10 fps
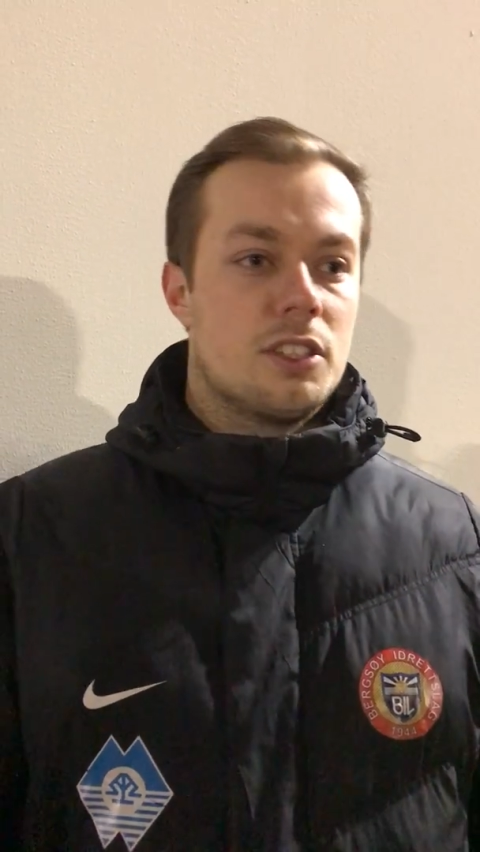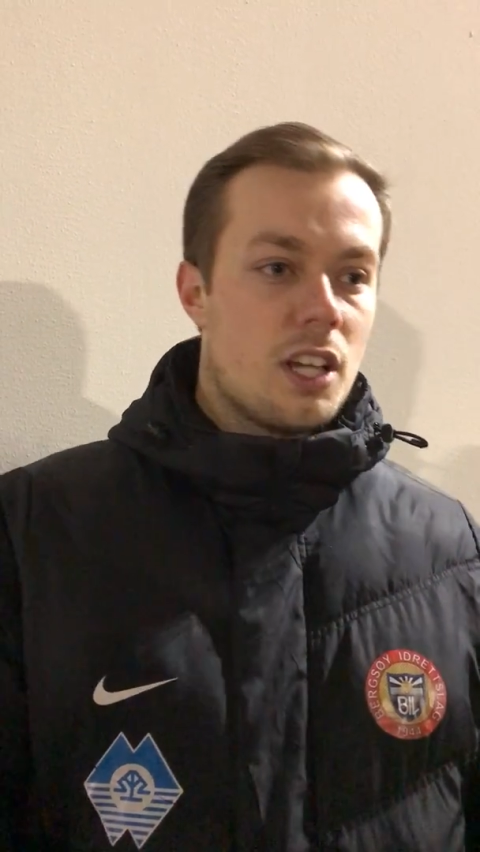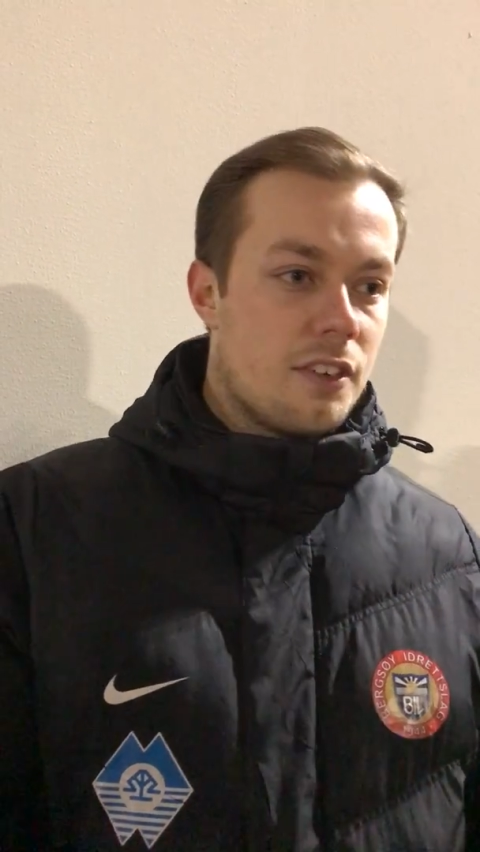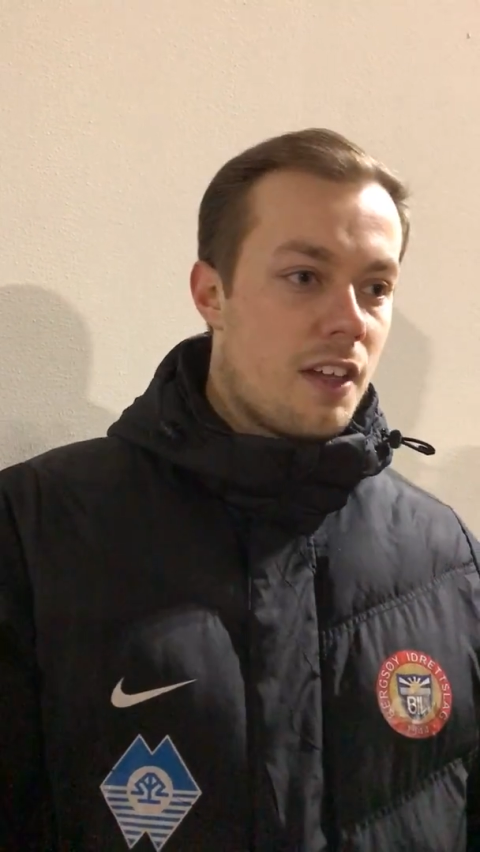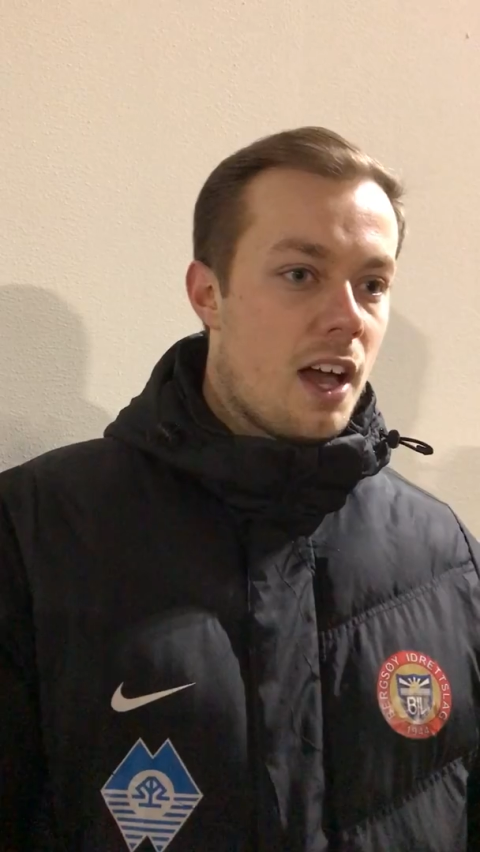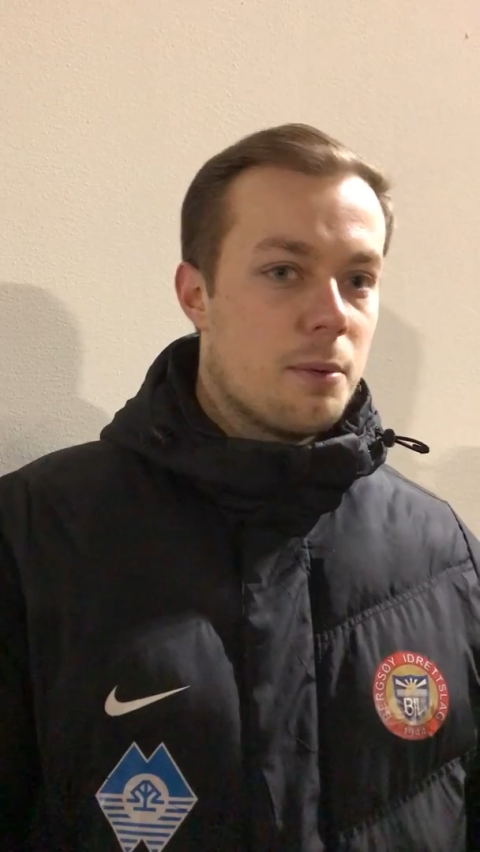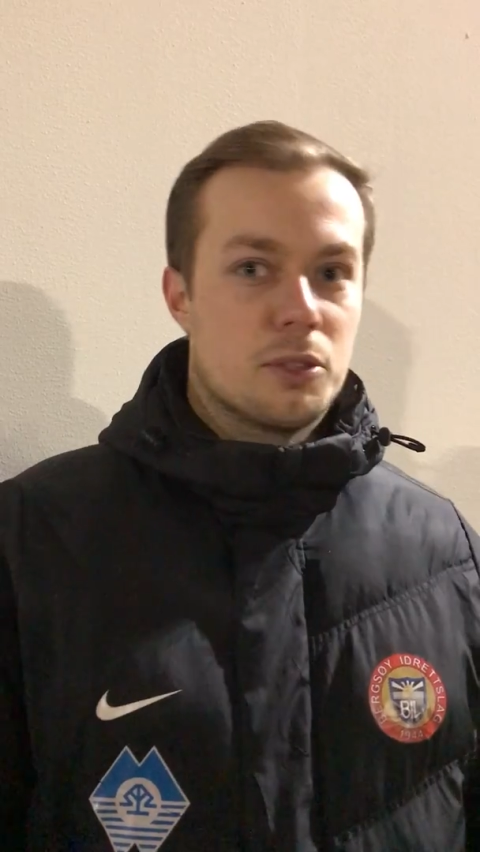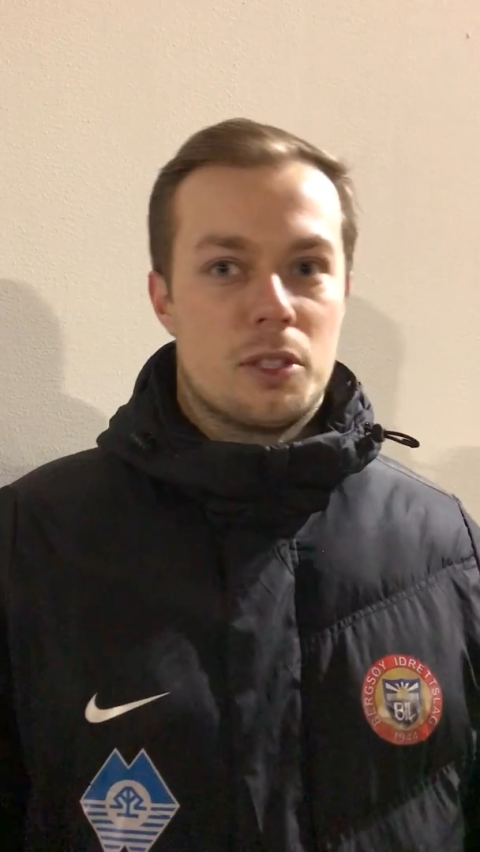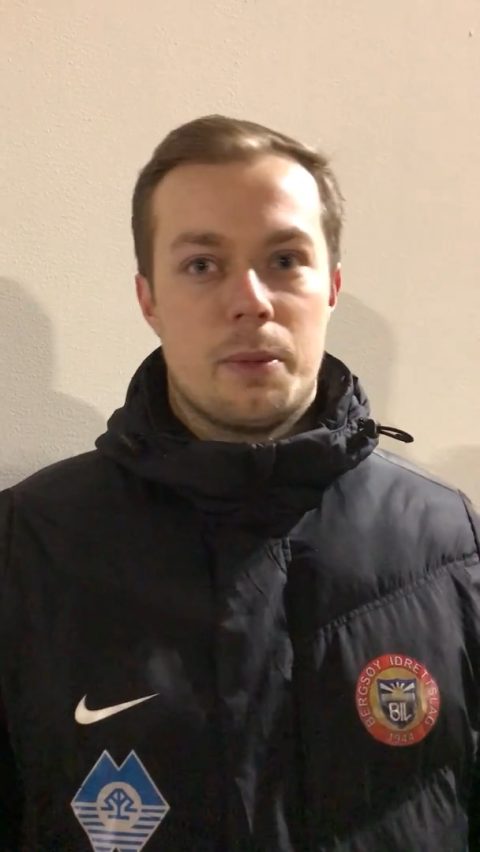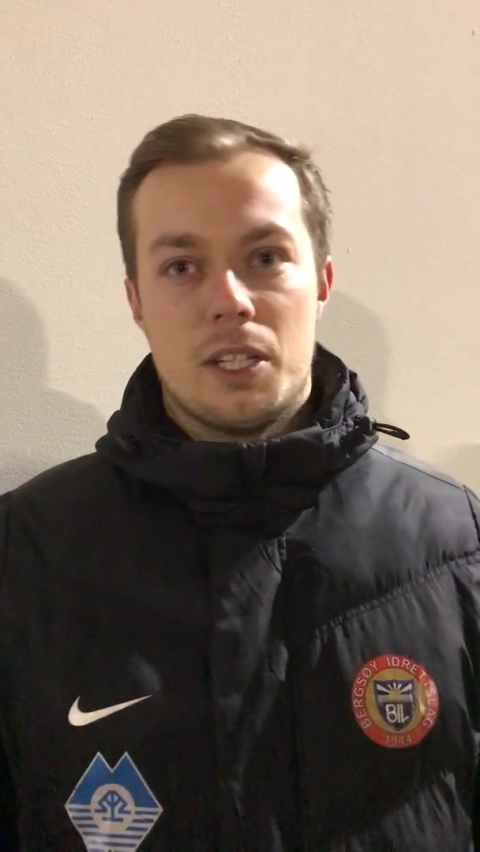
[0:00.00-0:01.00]
stuff that happens
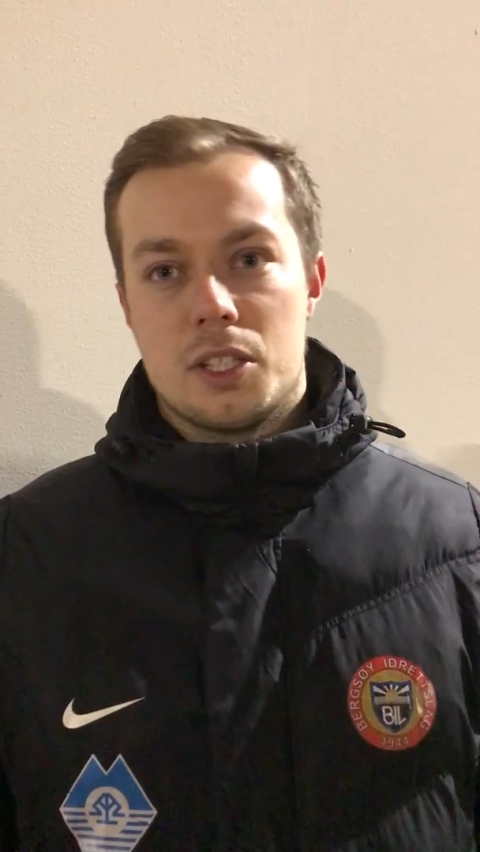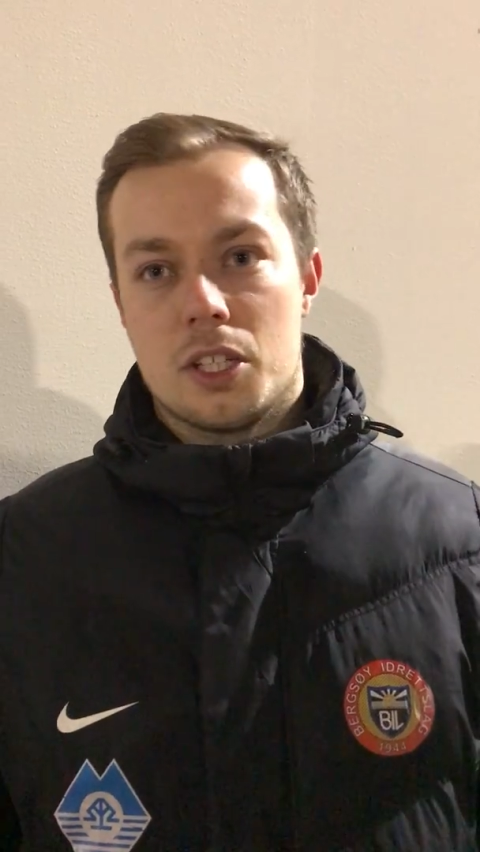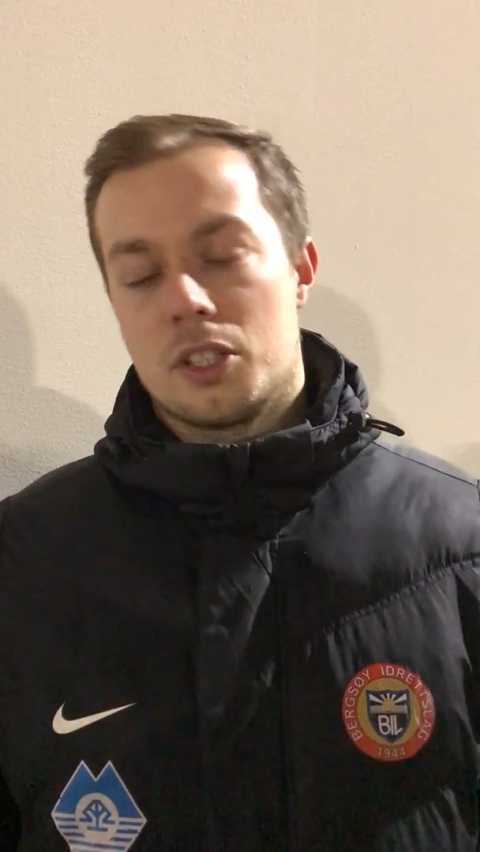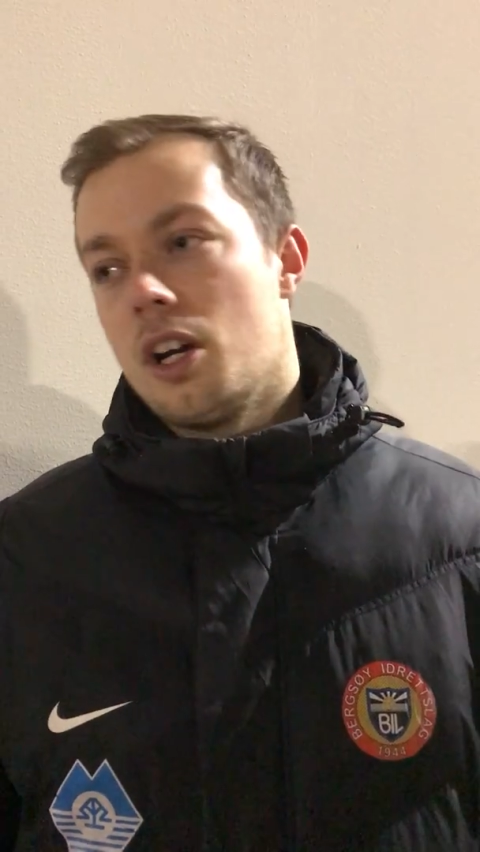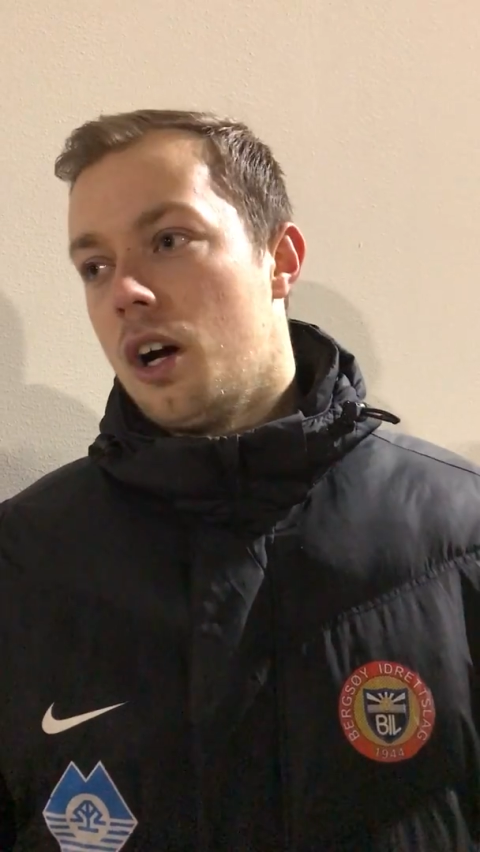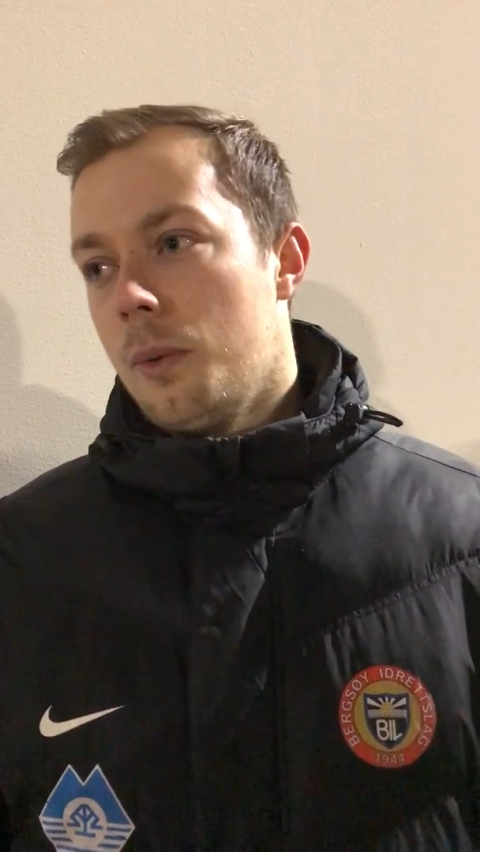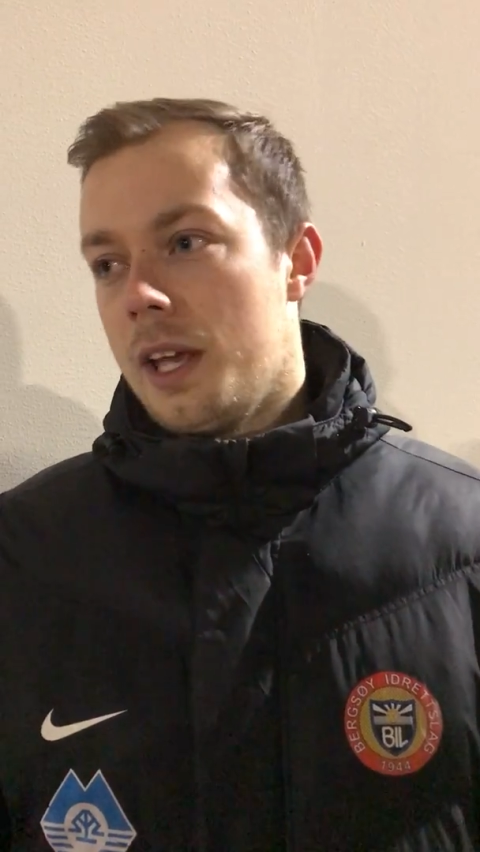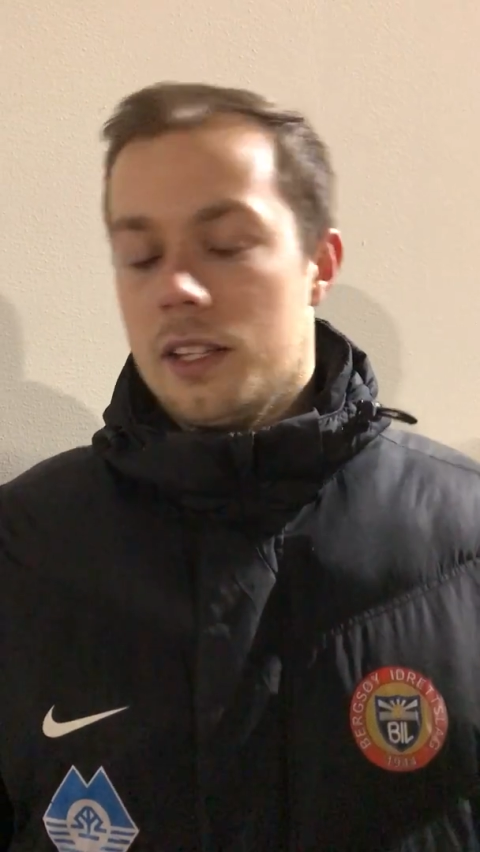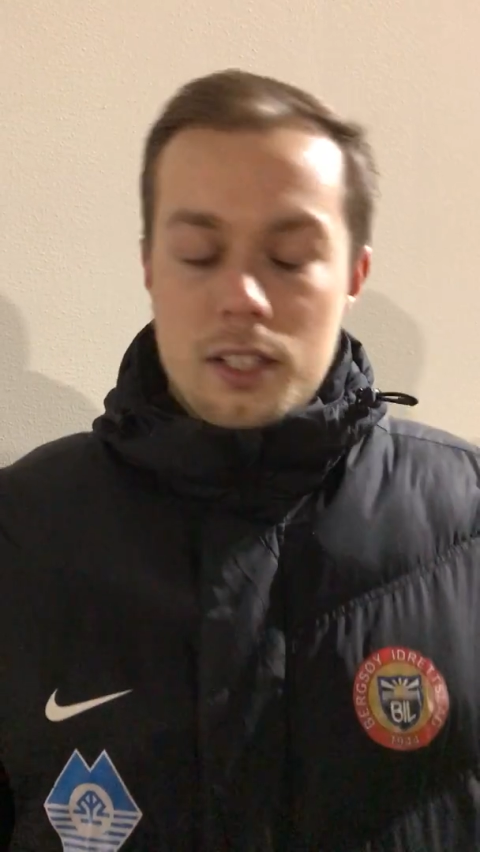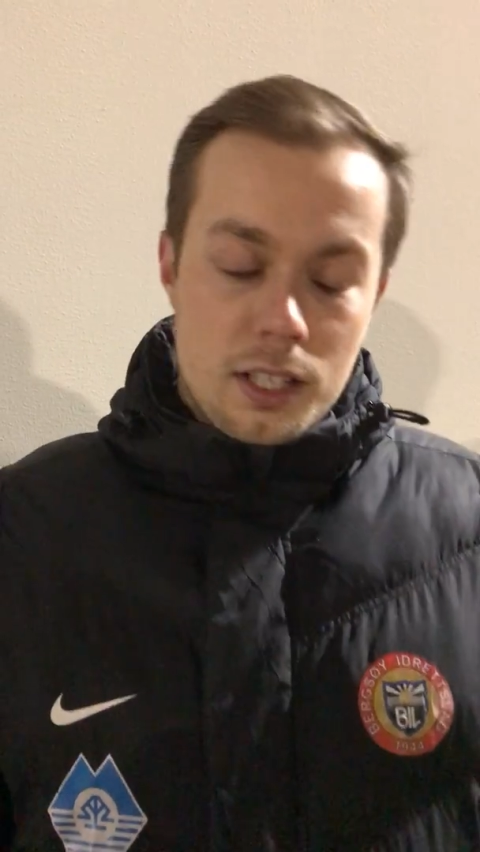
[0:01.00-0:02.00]
on the pitch doesn't go away,